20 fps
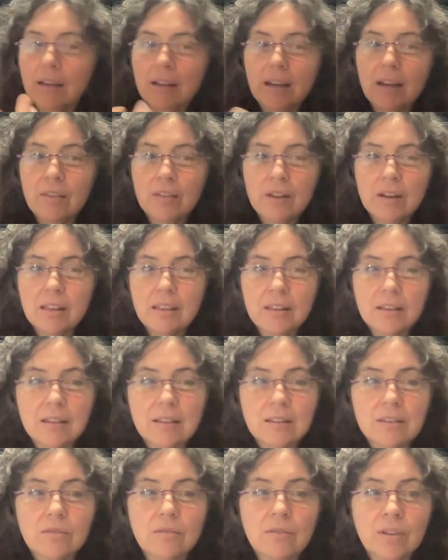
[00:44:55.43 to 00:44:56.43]
And then I think
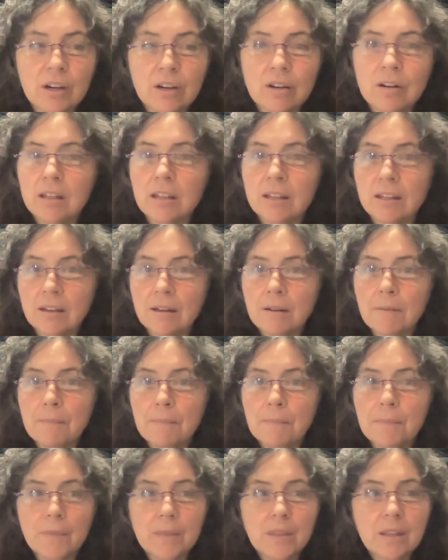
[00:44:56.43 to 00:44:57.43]
it's very
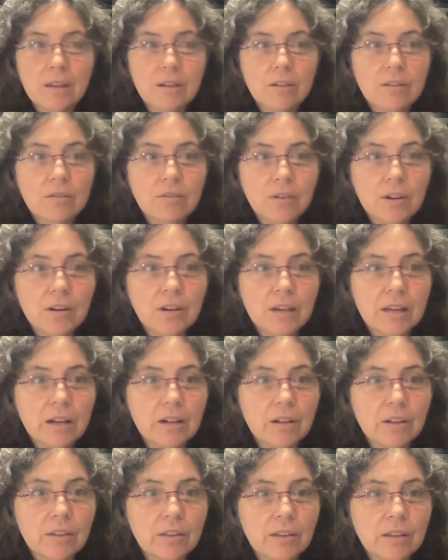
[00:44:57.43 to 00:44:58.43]
Very
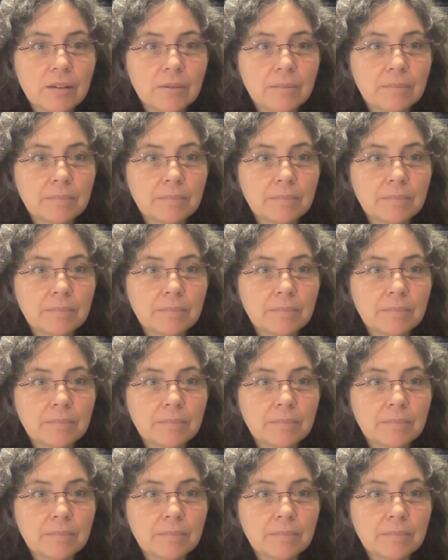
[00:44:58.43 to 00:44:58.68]
healthy.